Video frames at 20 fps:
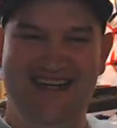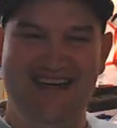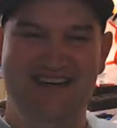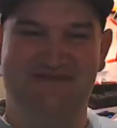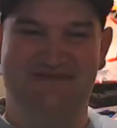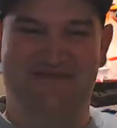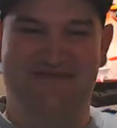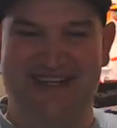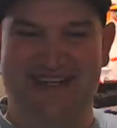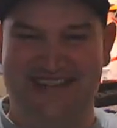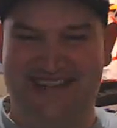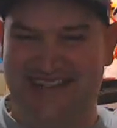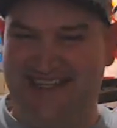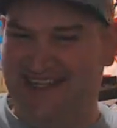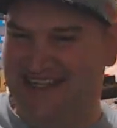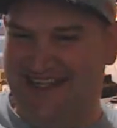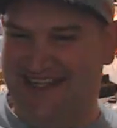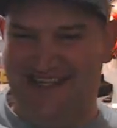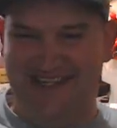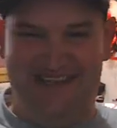Mike said he
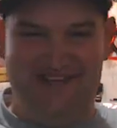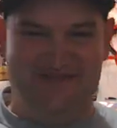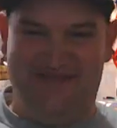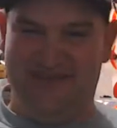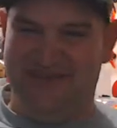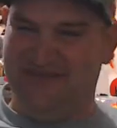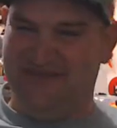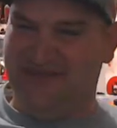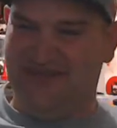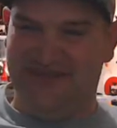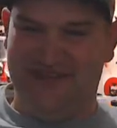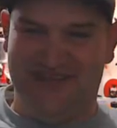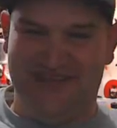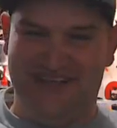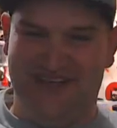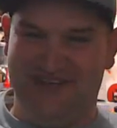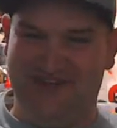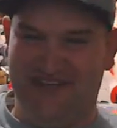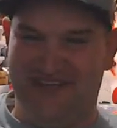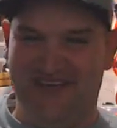didn't even put forth an
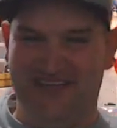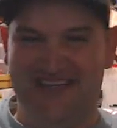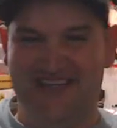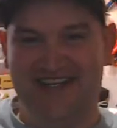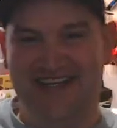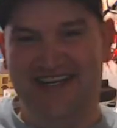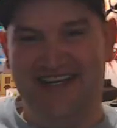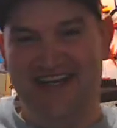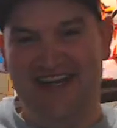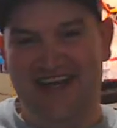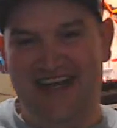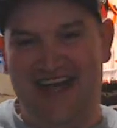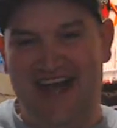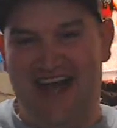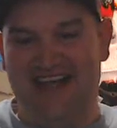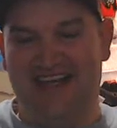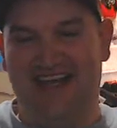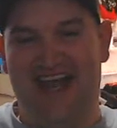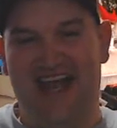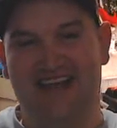effort.
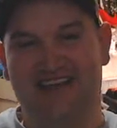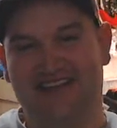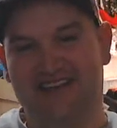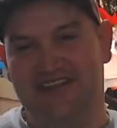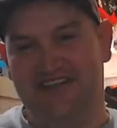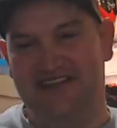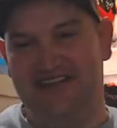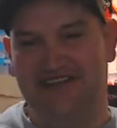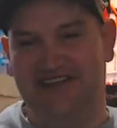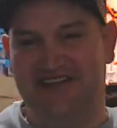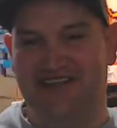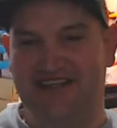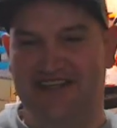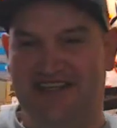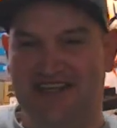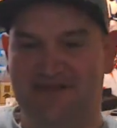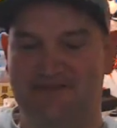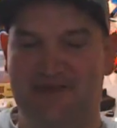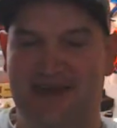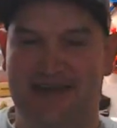And last year you couldn't
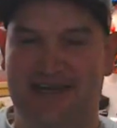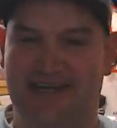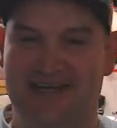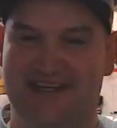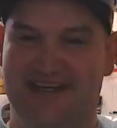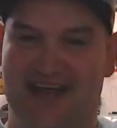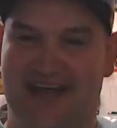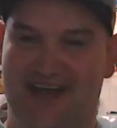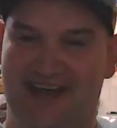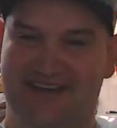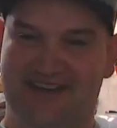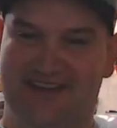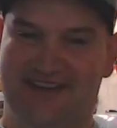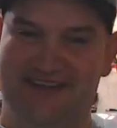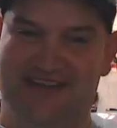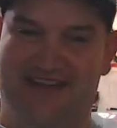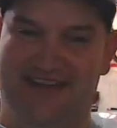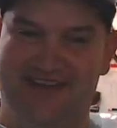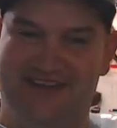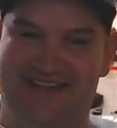keep Mike in the house. He
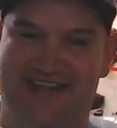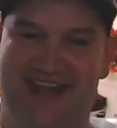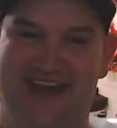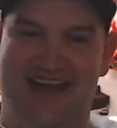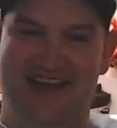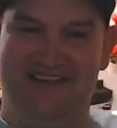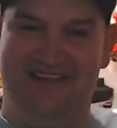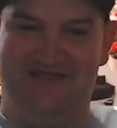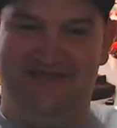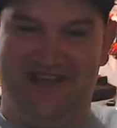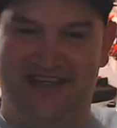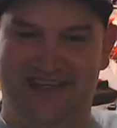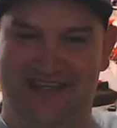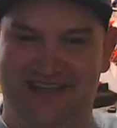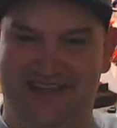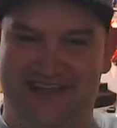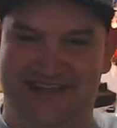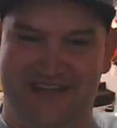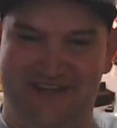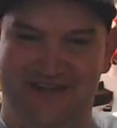was outside freaking
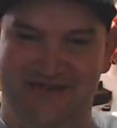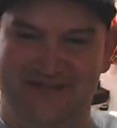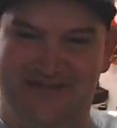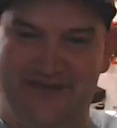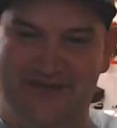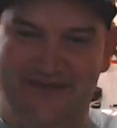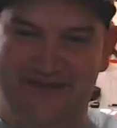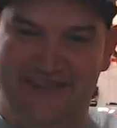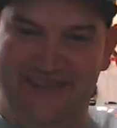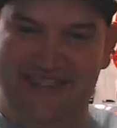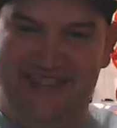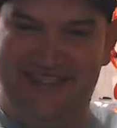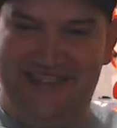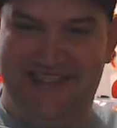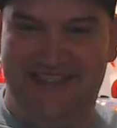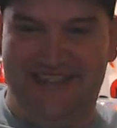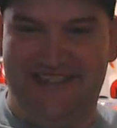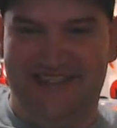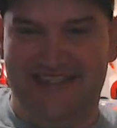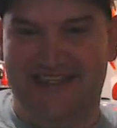snow up to his
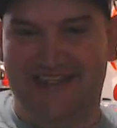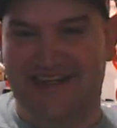knees.